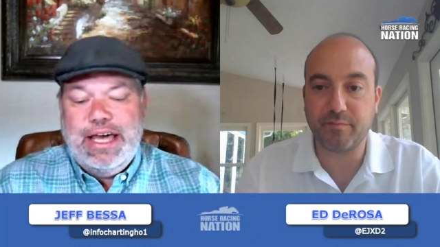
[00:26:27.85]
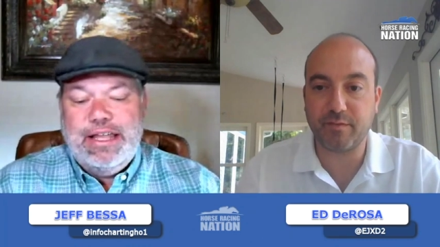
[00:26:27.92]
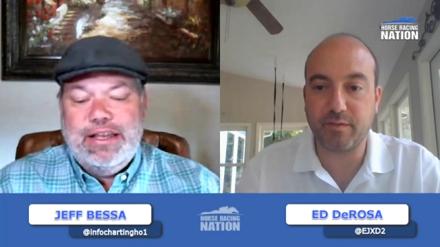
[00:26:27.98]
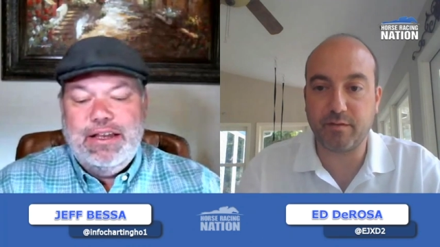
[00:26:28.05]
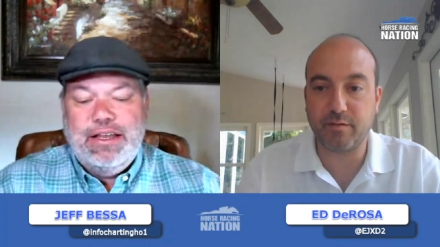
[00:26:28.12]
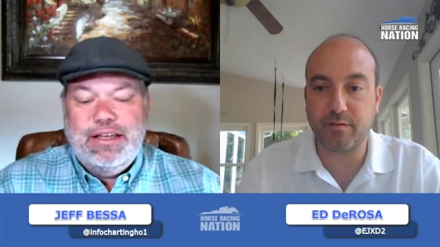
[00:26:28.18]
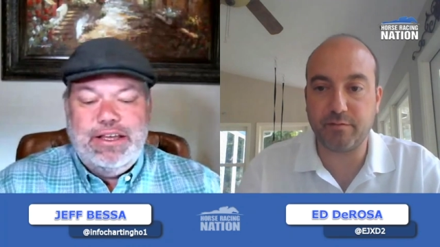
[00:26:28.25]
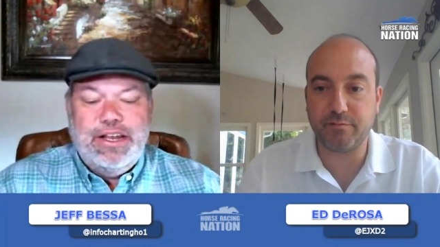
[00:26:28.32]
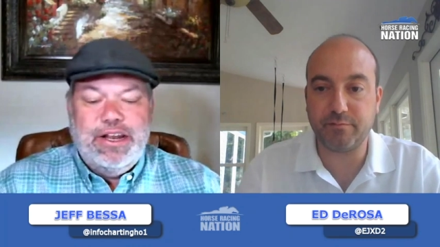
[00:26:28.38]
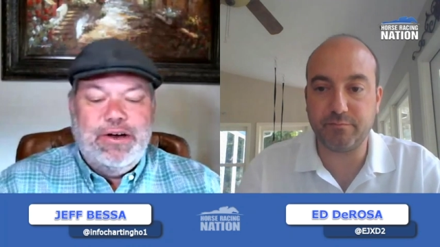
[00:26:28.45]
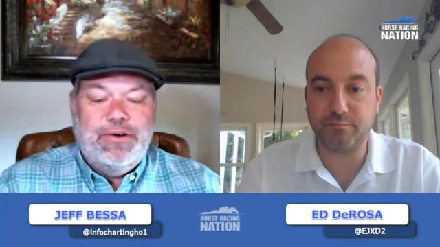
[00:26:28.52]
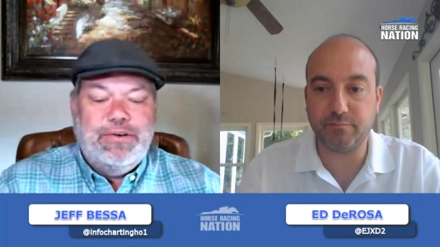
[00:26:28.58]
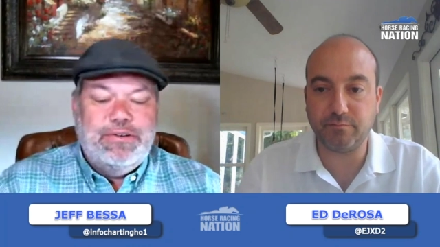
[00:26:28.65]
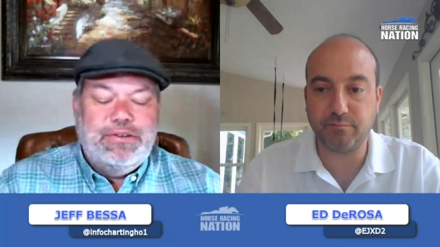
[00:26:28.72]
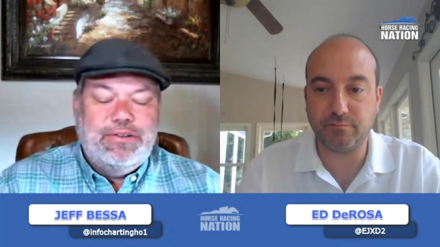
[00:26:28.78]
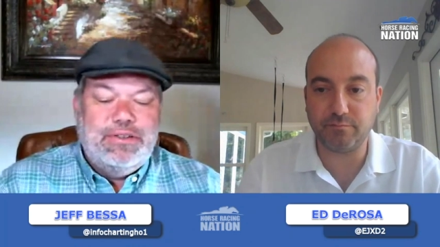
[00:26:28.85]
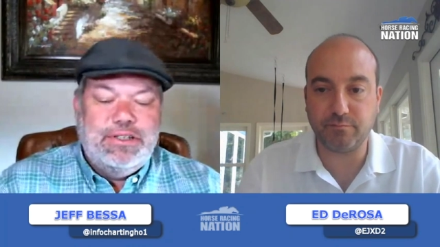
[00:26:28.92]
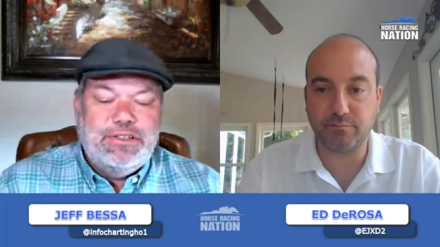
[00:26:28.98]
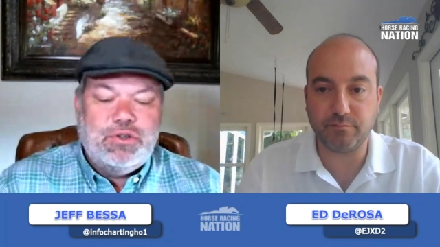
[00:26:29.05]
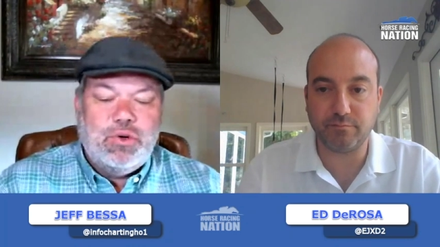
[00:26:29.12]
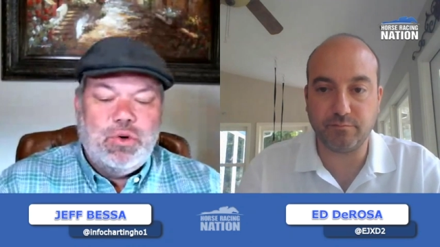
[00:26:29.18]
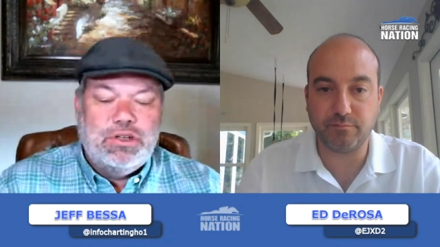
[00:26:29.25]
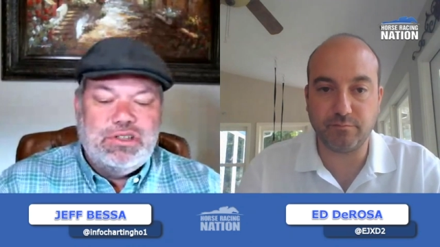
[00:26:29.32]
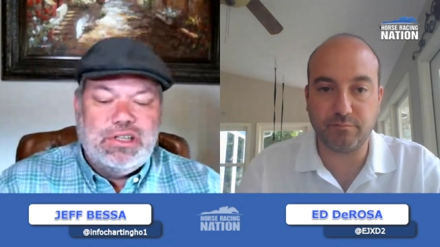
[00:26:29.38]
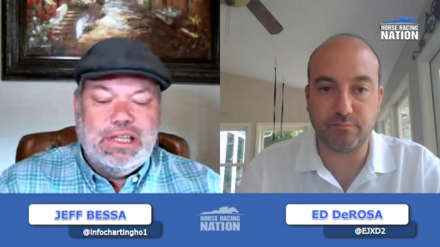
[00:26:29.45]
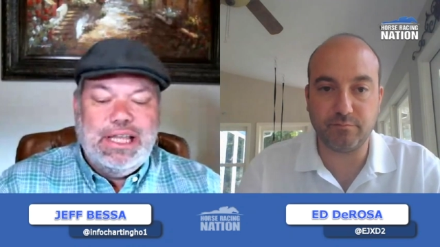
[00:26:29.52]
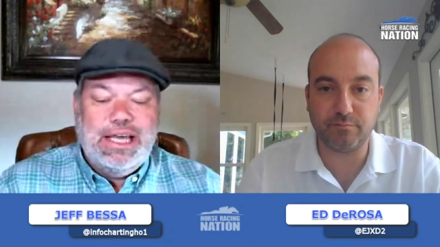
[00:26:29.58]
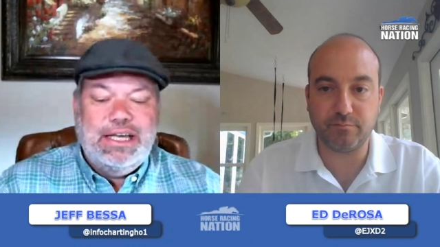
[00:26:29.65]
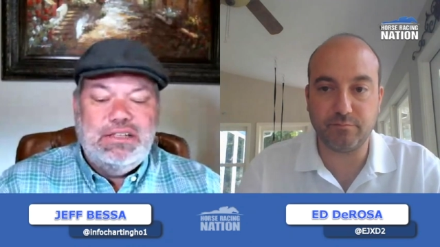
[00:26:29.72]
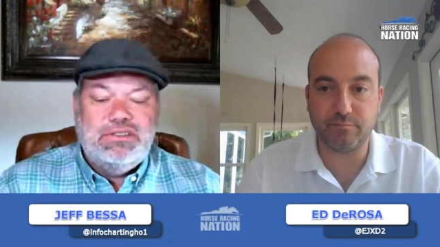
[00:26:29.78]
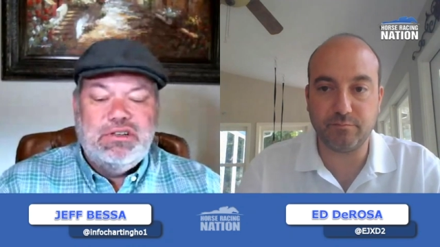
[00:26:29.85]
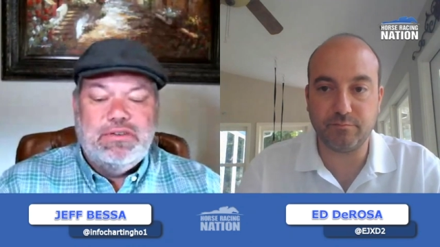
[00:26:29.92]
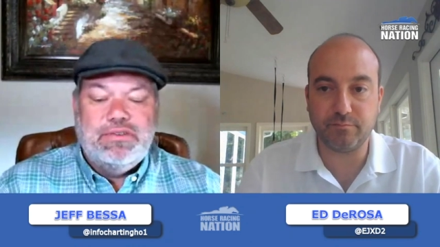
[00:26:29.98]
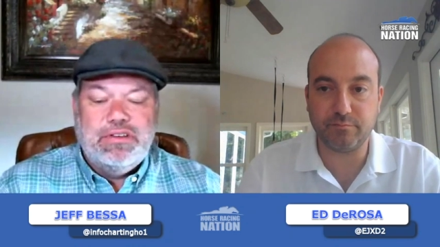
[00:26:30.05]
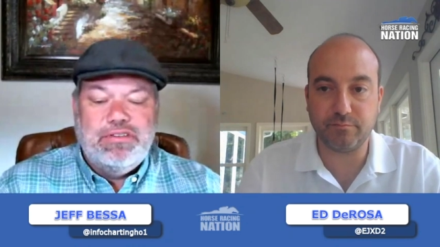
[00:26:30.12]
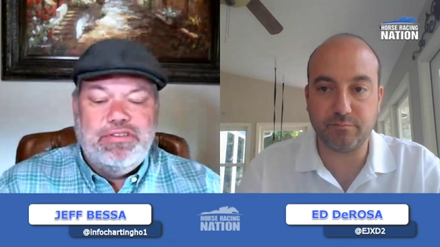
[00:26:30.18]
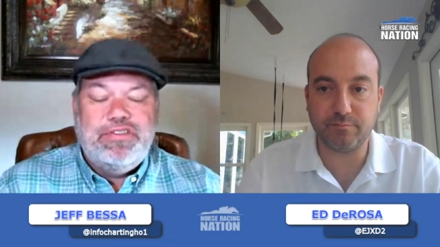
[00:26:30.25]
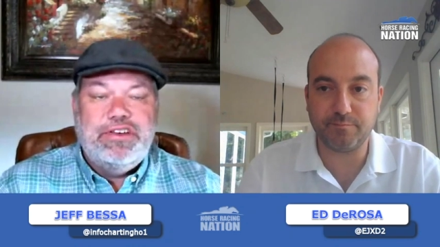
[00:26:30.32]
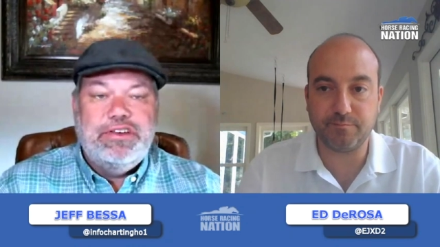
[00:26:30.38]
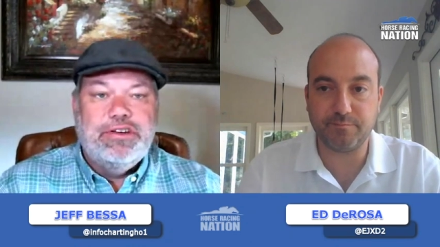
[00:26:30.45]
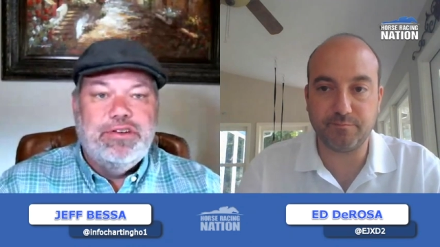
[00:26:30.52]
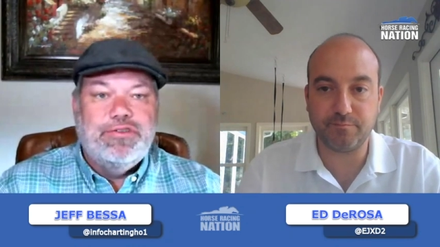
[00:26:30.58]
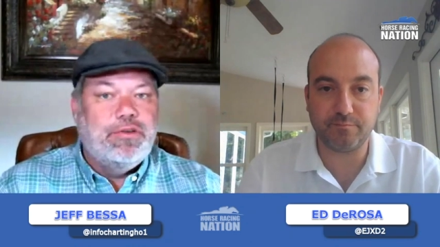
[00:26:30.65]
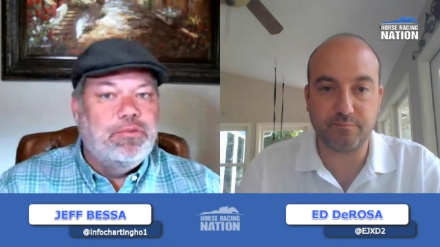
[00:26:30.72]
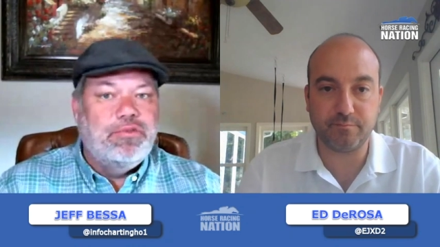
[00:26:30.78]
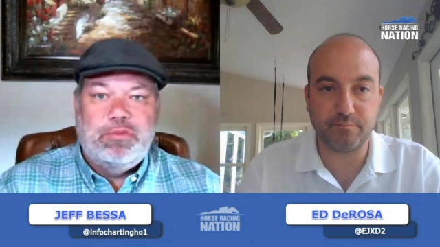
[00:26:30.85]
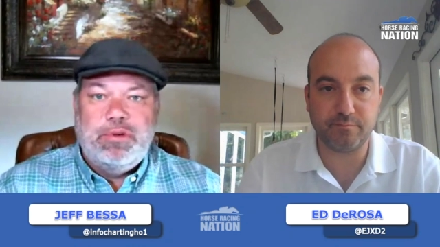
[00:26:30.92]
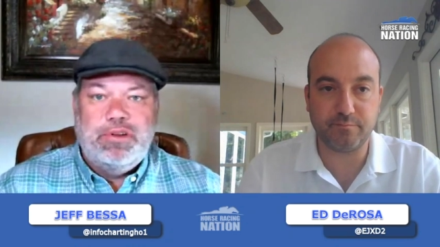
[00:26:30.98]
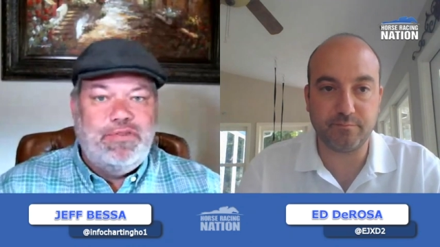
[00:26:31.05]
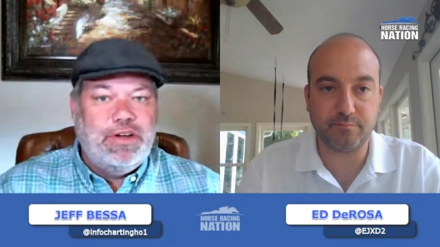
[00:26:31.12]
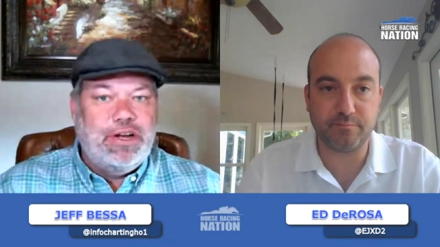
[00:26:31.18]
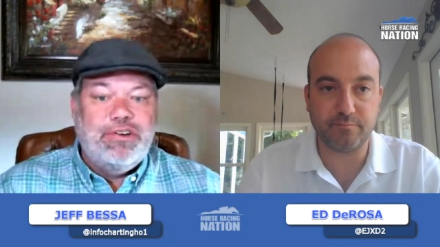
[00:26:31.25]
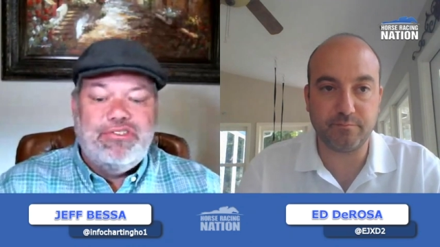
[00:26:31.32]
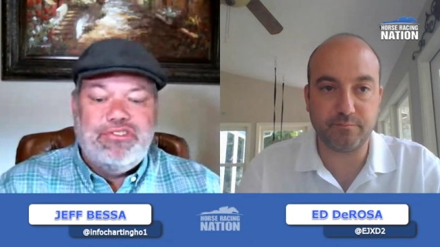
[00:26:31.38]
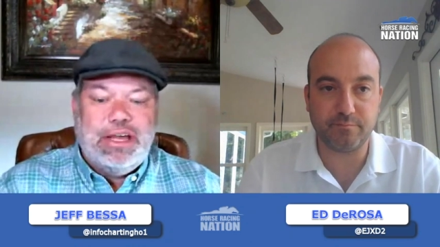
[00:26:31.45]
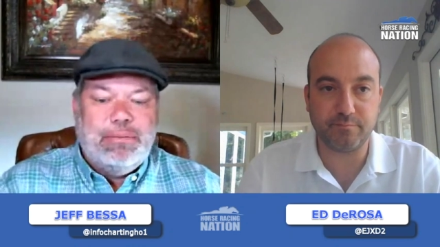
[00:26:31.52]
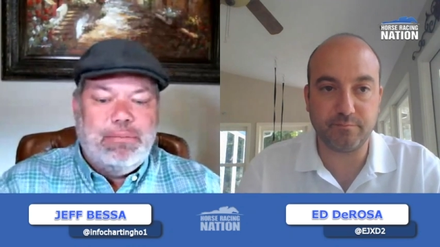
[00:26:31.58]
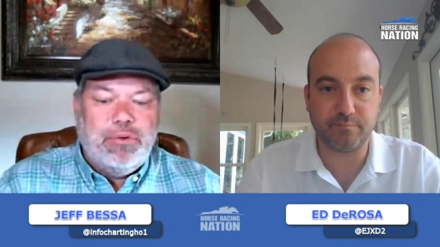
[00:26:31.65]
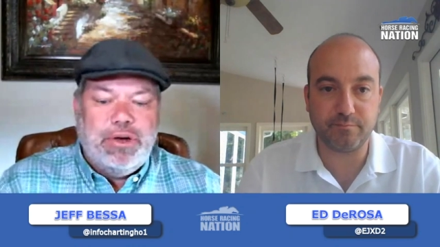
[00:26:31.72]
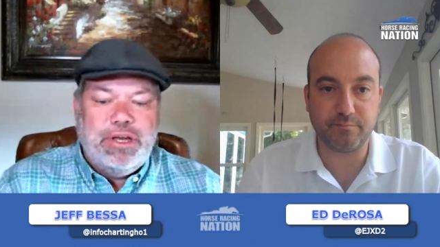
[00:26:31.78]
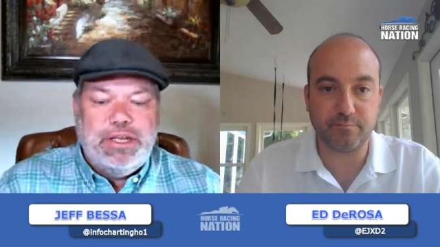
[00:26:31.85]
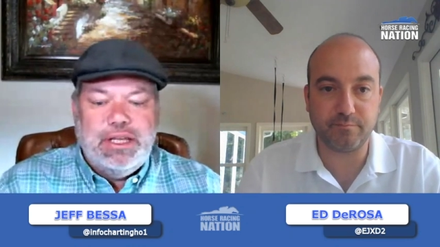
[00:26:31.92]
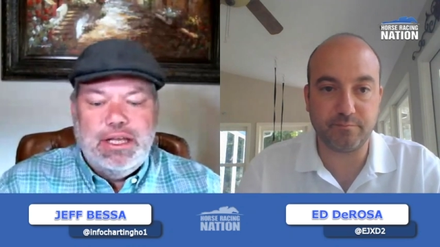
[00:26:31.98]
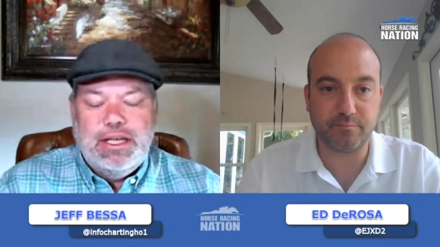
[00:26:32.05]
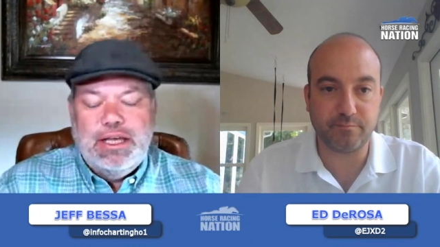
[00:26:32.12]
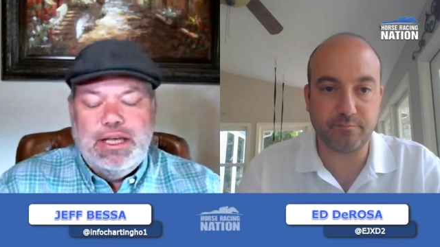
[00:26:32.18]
Speaker 1: And you know, this horse lays over the field from speed figure standpoint.